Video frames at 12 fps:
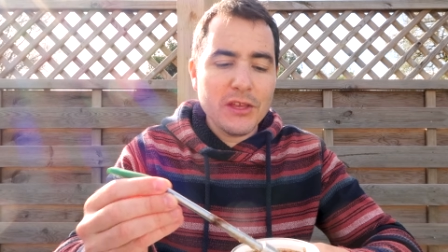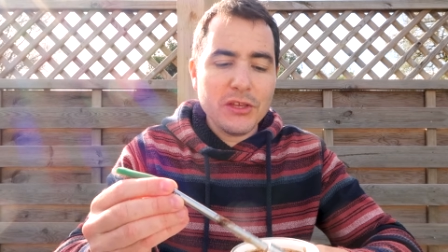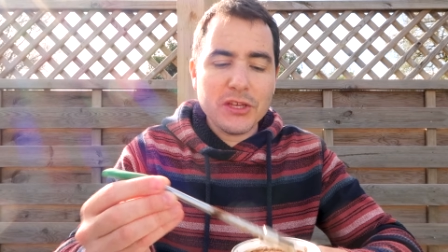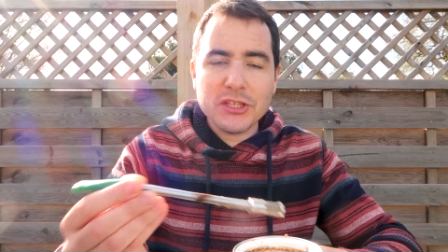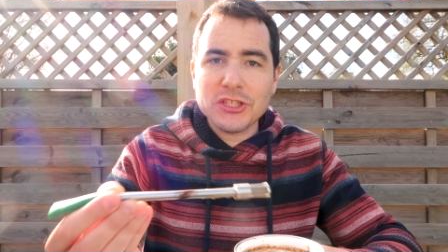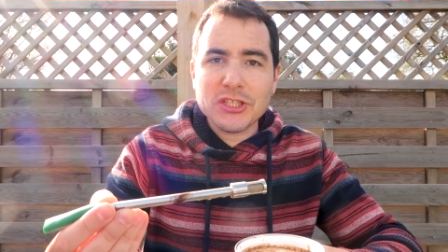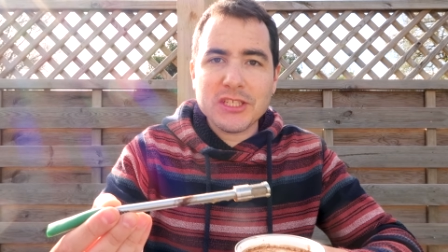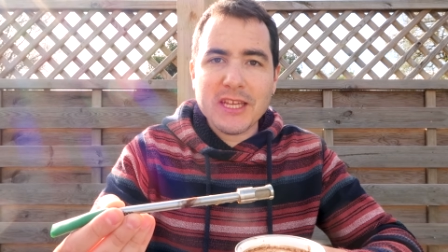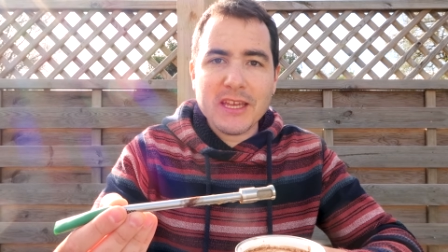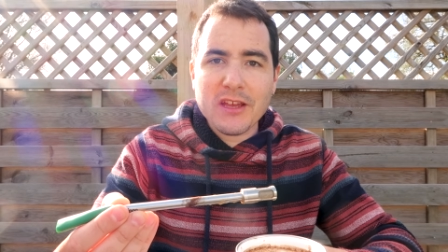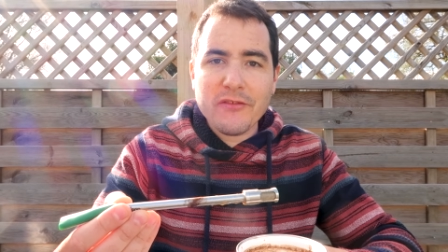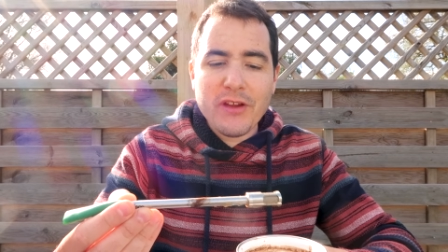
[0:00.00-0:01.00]
you can just
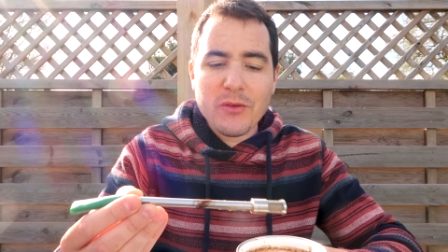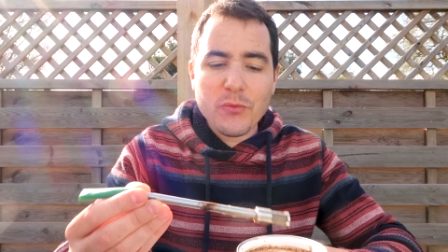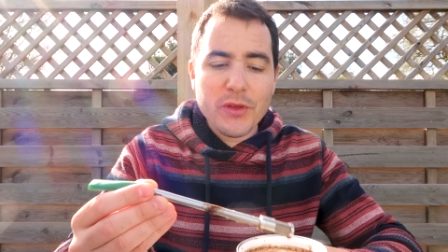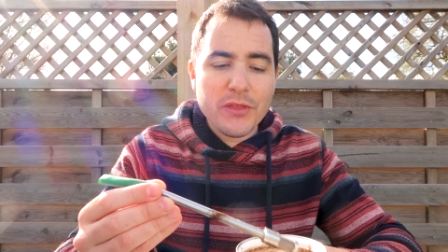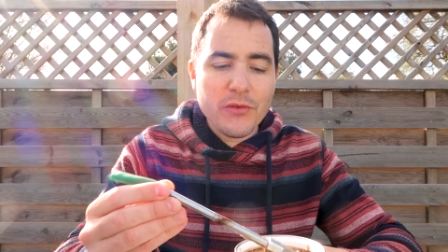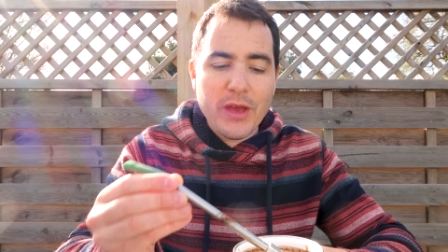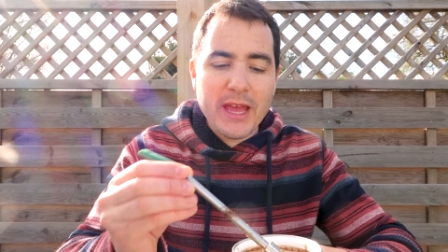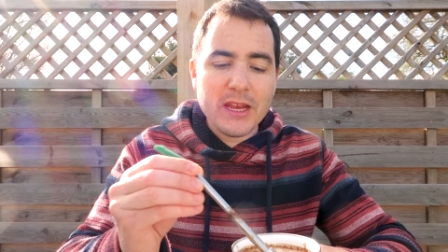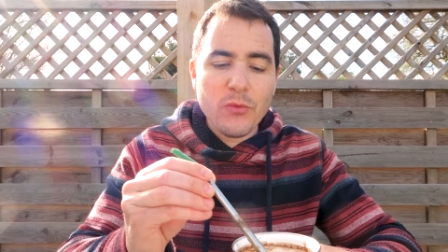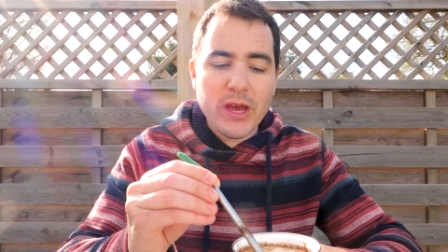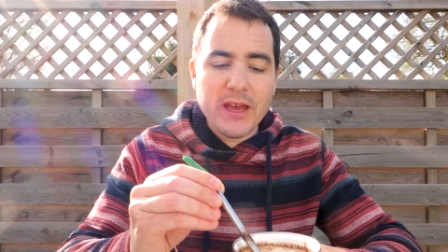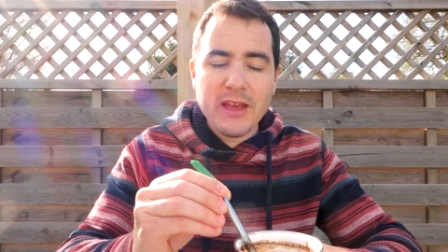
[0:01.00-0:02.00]
take it around with you
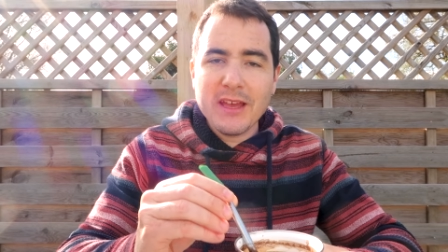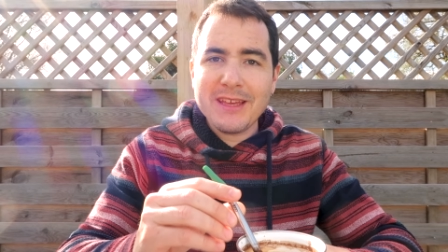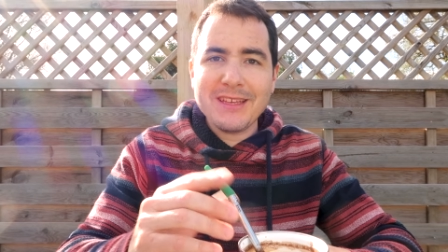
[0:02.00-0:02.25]
anywhere.